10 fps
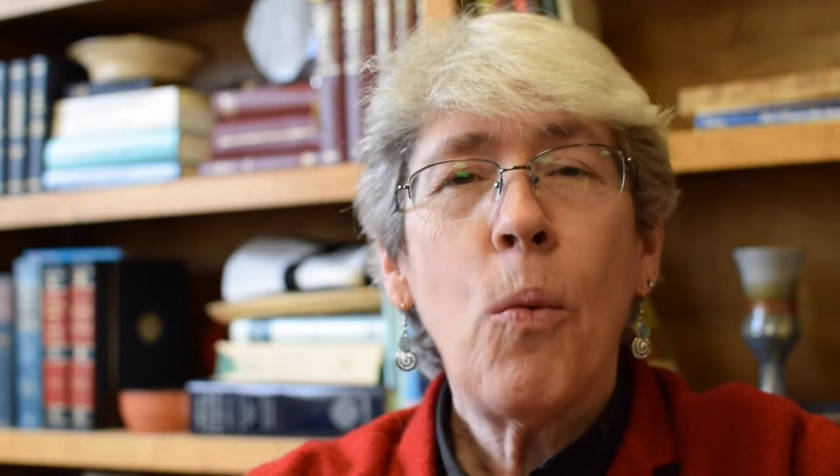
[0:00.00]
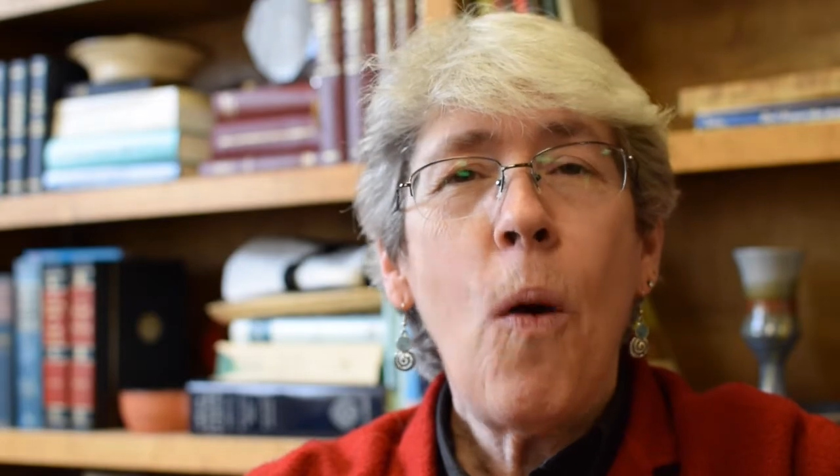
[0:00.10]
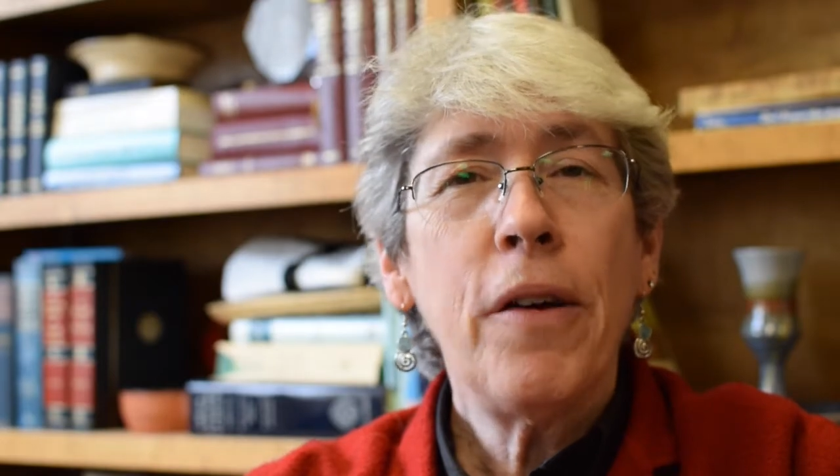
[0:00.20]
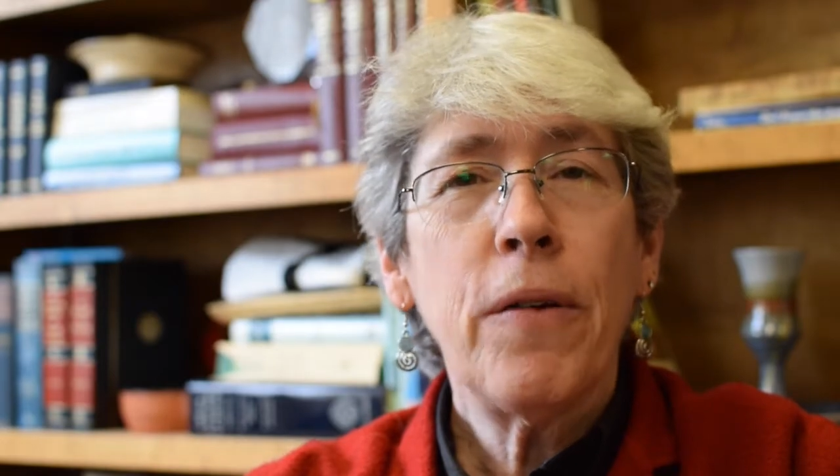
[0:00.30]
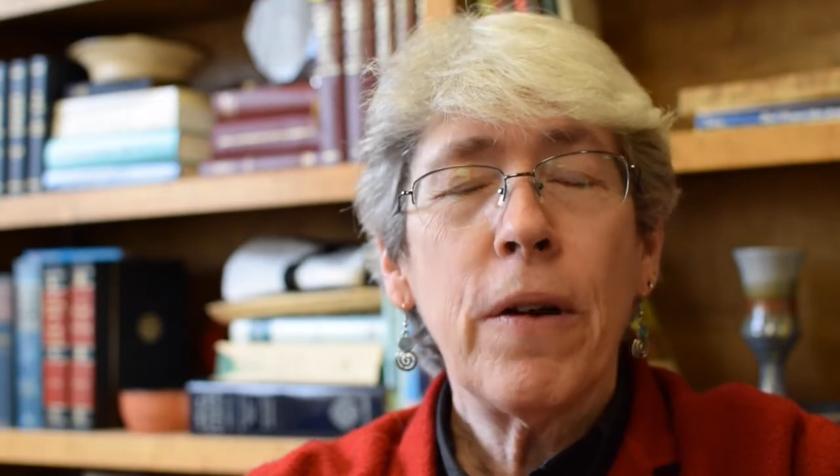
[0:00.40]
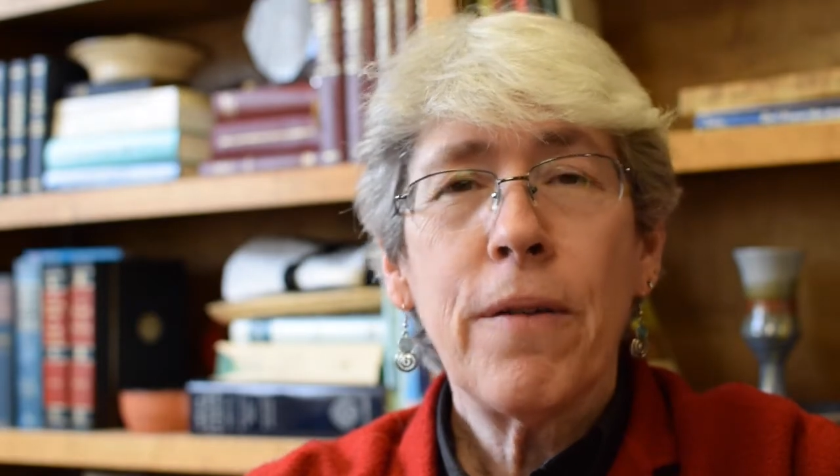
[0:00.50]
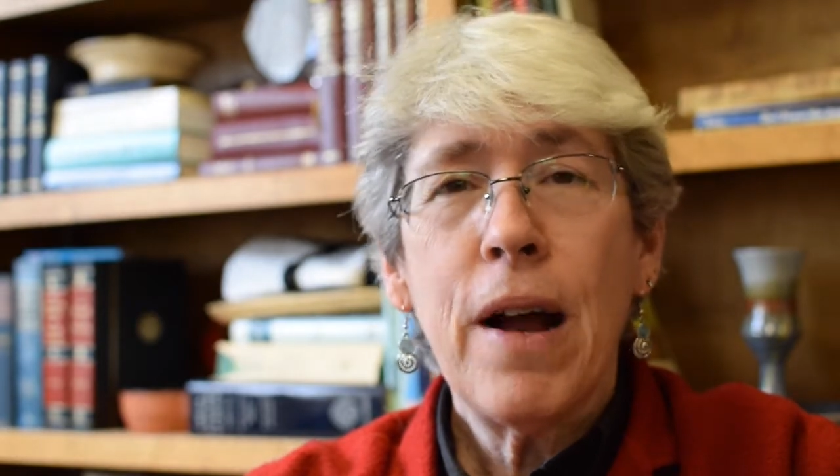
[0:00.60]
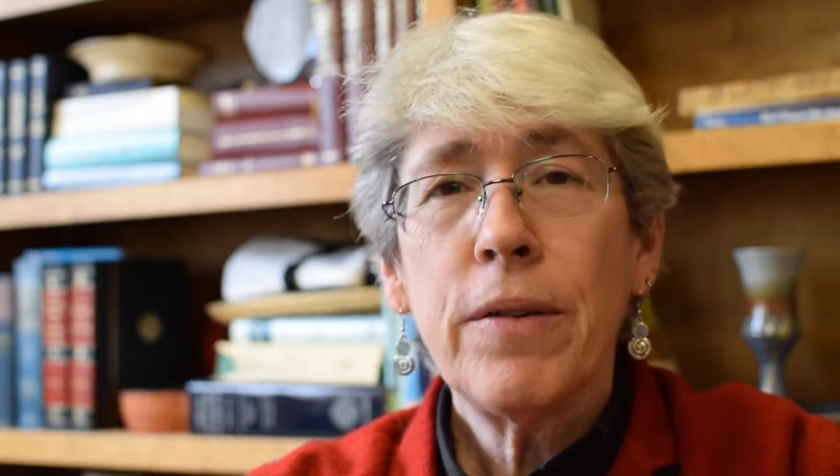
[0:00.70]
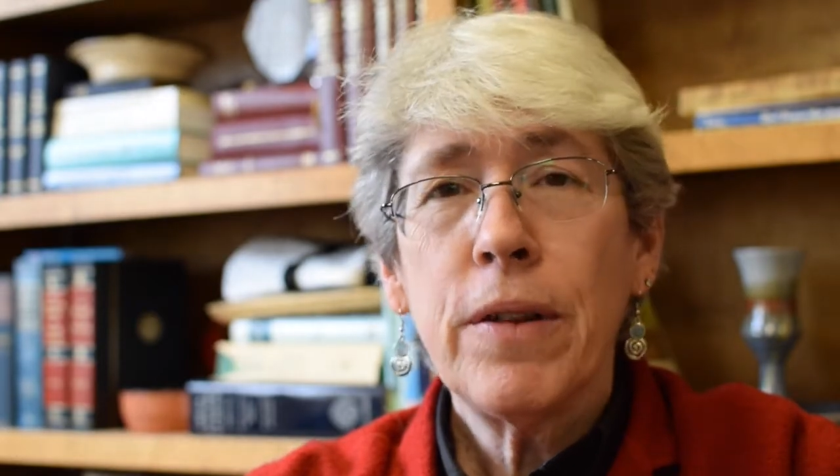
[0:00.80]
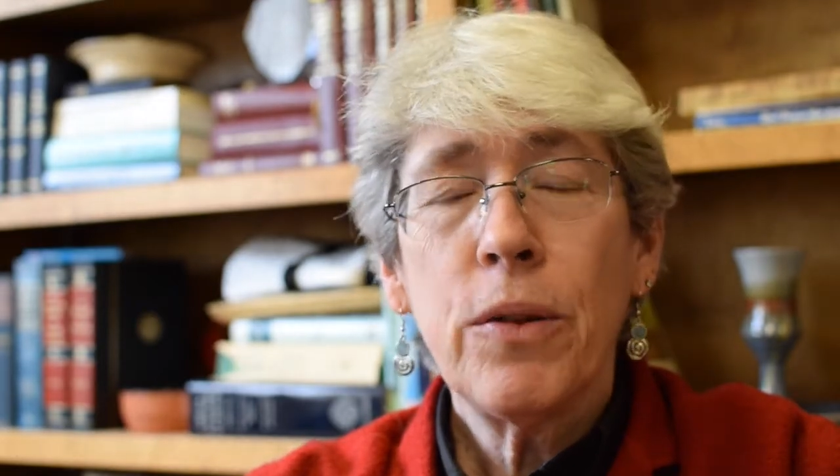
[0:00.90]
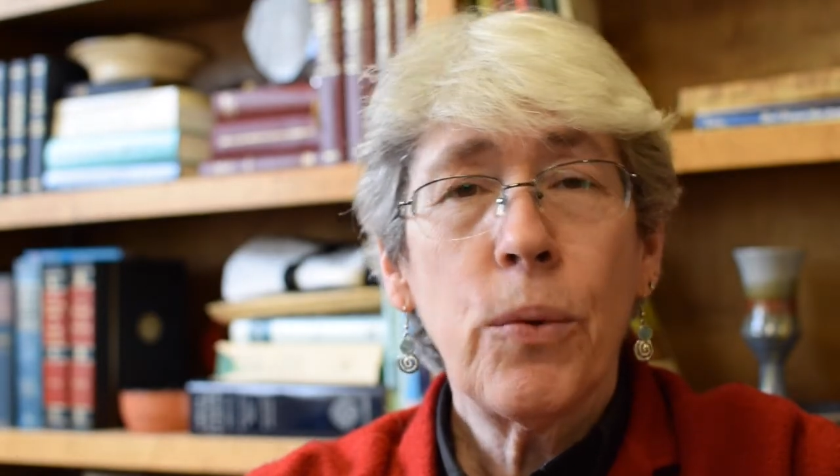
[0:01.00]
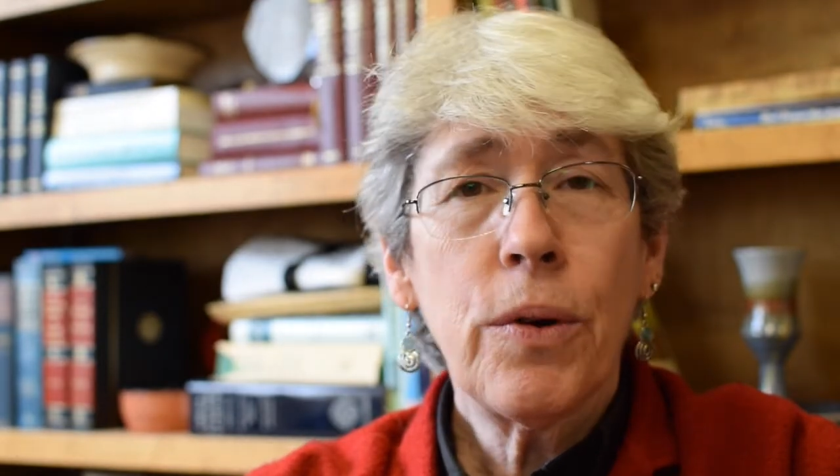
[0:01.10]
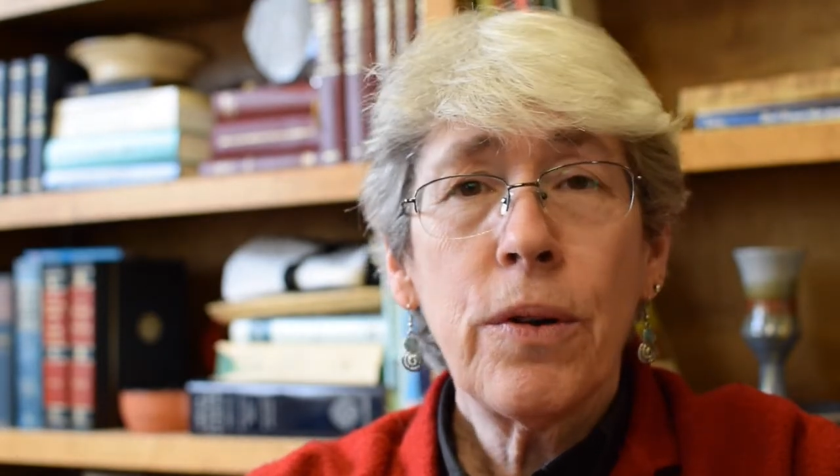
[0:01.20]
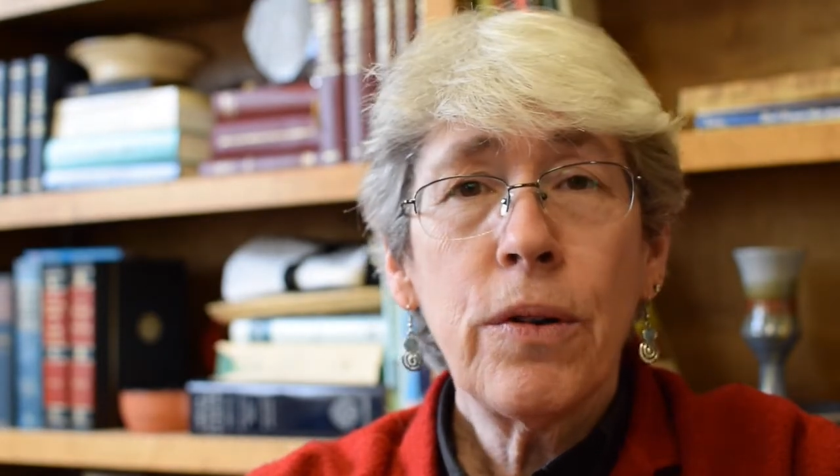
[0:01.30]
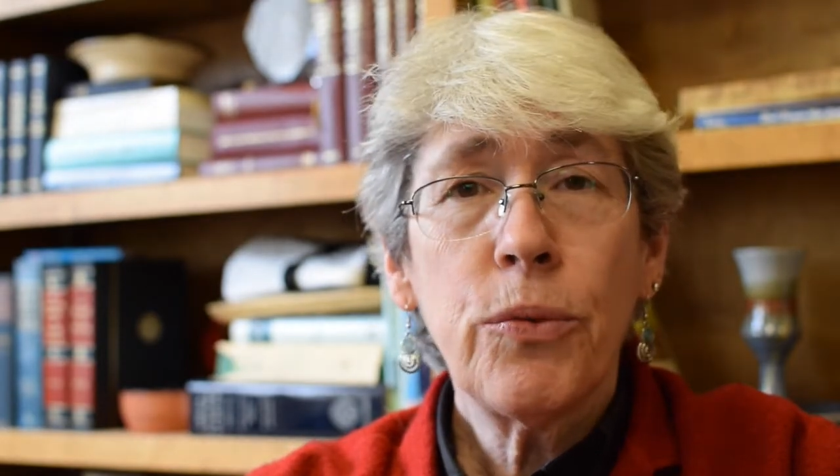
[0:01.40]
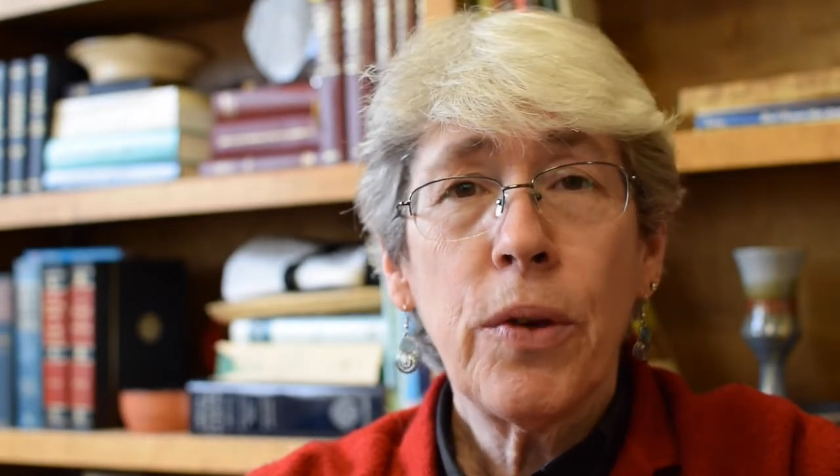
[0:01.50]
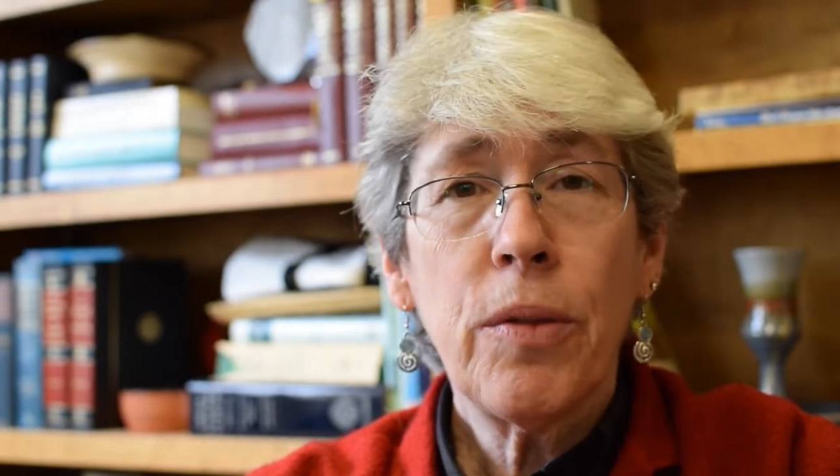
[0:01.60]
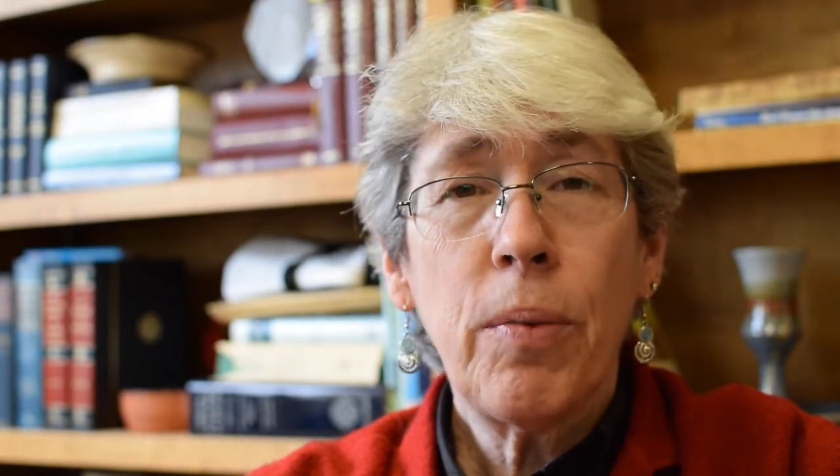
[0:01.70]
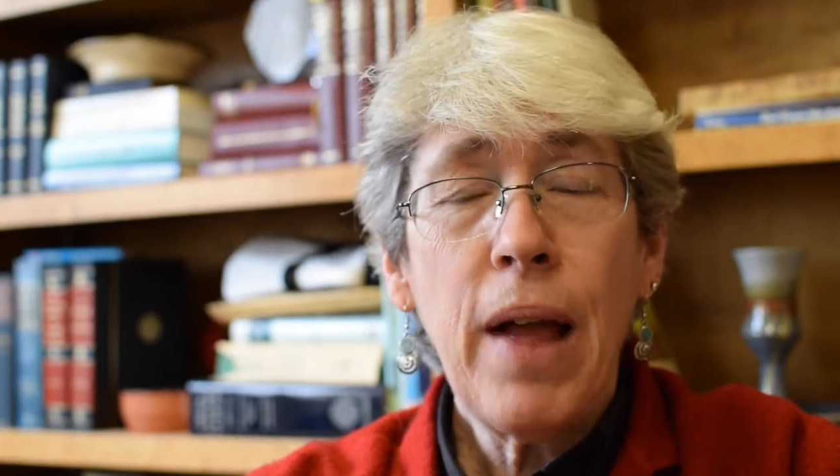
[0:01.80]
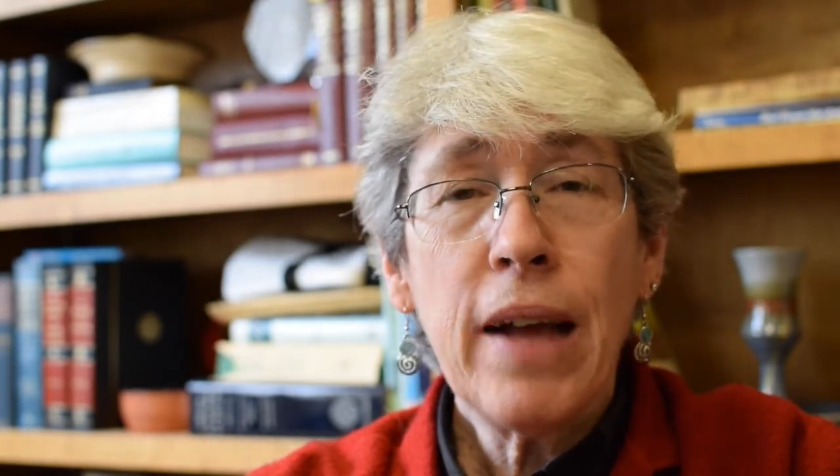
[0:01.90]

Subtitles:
wandering around in the world with black